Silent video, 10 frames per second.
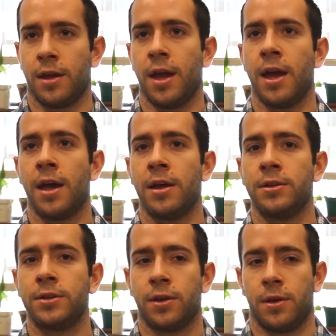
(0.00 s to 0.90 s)

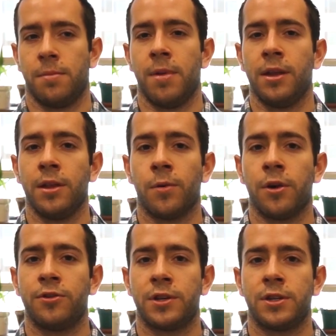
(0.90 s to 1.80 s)
And mainly
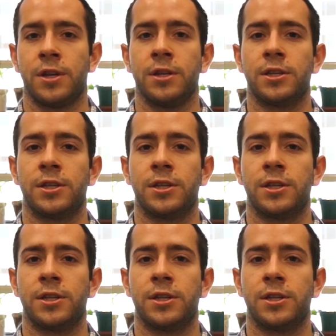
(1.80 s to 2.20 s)
we're interested in